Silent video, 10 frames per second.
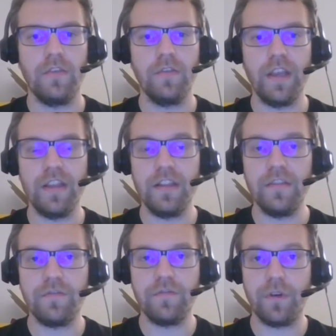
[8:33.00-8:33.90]
You can
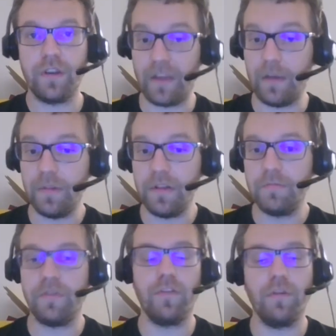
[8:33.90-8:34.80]
then, for example,
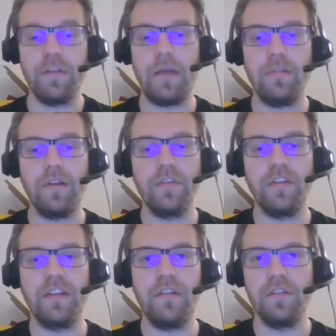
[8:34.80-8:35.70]
perform an upload
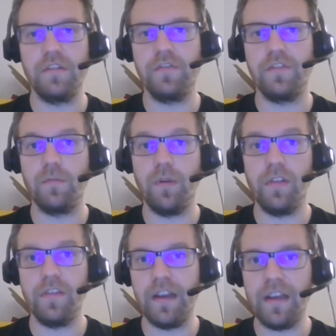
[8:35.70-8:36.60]
and download of a
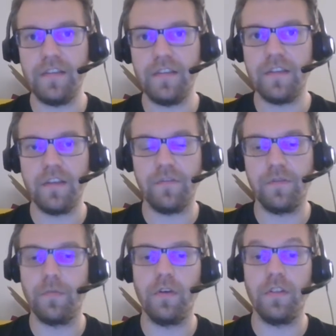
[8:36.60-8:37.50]
small size, a
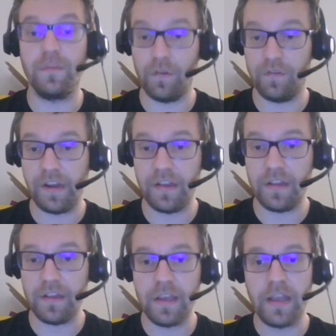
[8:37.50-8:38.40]
small, small
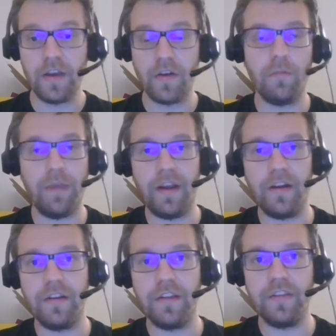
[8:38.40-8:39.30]
file,
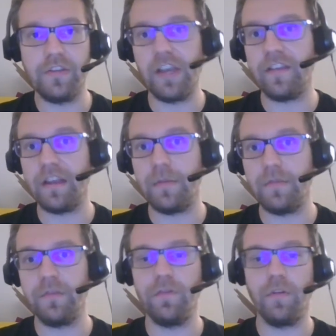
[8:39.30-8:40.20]
compare the
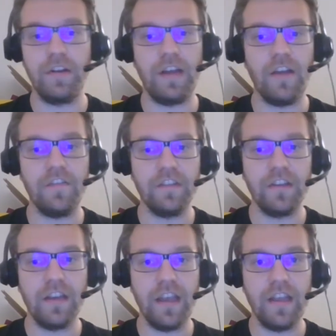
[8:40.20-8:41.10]
checksums before and
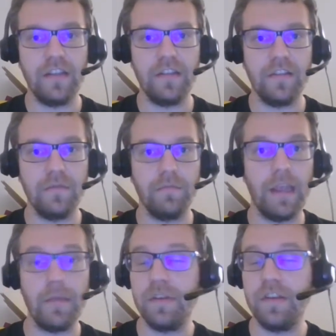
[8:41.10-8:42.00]
after, and
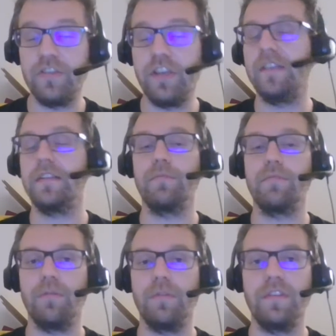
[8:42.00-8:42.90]
maybe change some
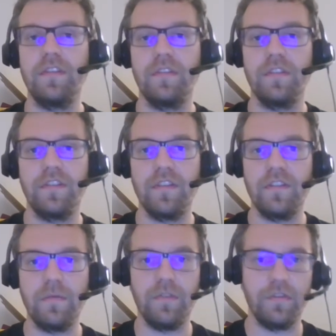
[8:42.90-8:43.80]
properties on the
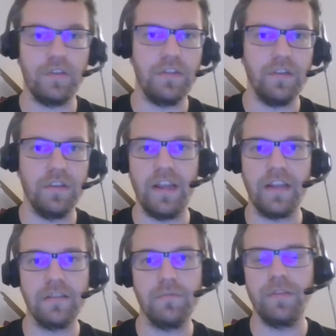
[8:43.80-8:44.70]
system so that you
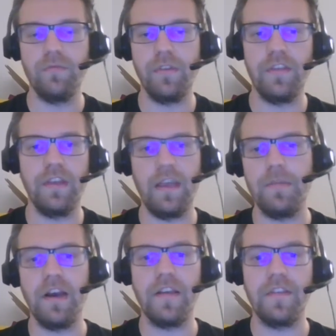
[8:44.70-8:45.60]
interact a bit with the
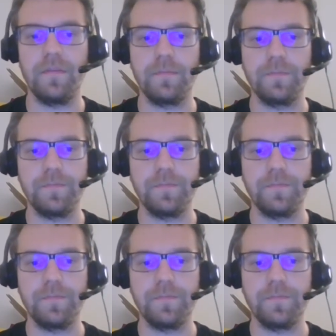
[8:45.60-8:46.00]
APIs.